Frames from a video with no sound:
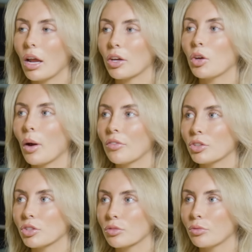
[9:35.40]
like whoever
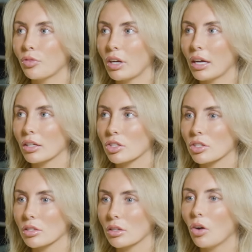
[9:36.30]
doesn't
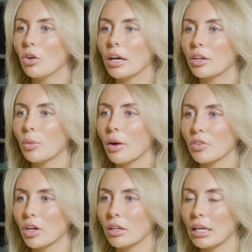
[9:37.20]
finish? Or like
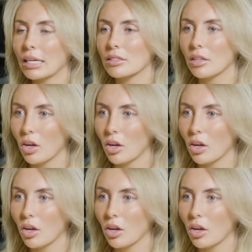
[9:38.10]
whoever lasts the